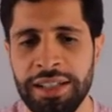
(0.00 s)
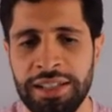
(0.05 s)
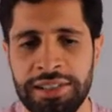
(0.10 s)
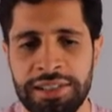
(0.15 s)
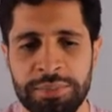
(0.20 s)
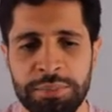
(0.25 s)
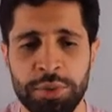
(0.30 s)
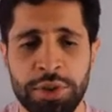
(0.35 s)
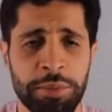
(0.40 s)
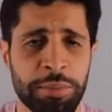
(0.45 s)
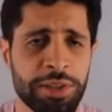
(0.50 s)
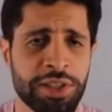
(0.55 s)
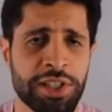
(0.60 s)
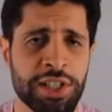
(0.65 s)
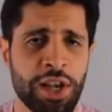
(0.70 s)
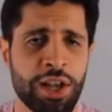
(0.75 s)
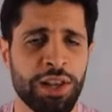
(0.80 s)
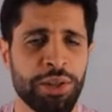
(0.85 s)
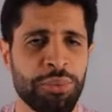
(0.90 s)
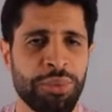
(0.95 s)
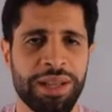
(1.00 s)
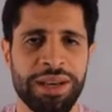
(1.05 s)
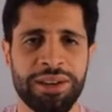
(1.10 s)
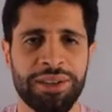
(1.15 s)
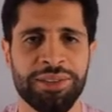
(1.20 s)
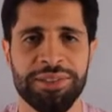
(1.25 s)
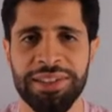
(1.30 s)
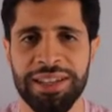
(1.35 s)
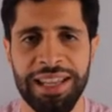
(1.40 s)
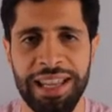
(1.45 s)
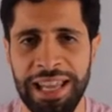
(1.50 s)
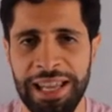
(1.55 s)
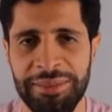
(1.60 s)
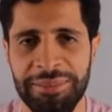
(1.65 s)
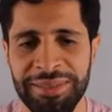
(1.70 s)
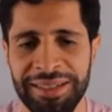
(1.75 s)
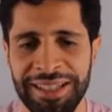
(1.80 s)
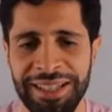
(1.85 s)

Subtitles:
it's pretty much the only way to lose a game.